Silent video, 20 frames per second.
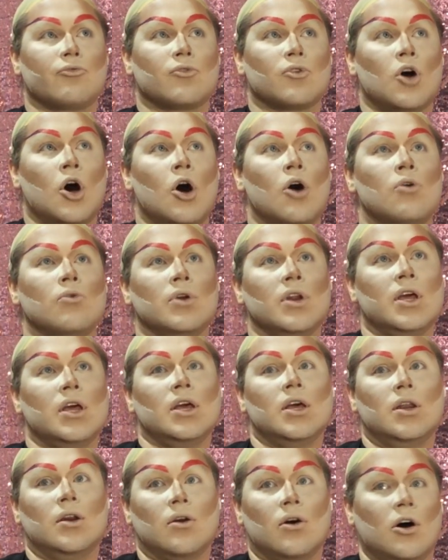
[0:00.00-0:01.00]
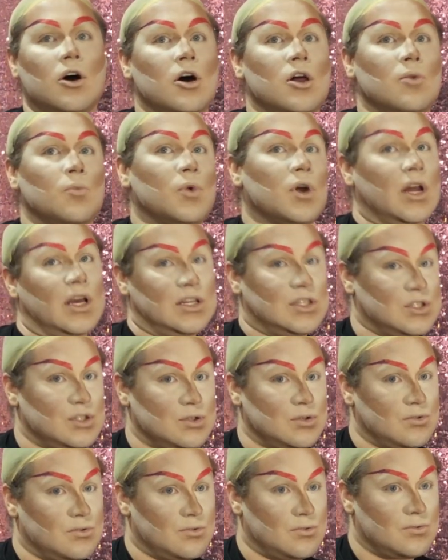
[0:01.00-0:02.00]
hone in on what I
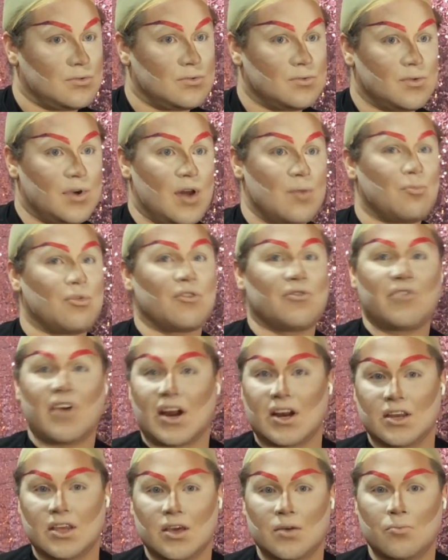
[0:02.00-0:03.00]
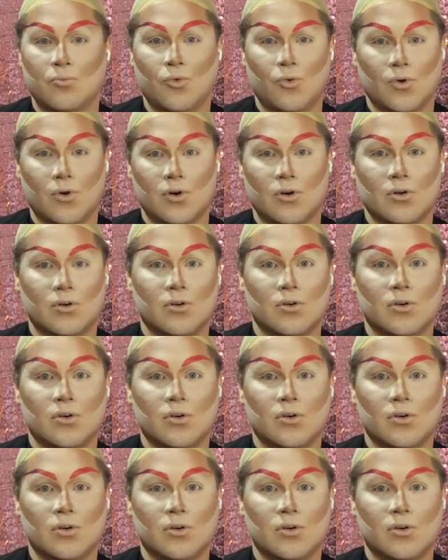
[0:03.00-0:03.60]
do and perfect it more.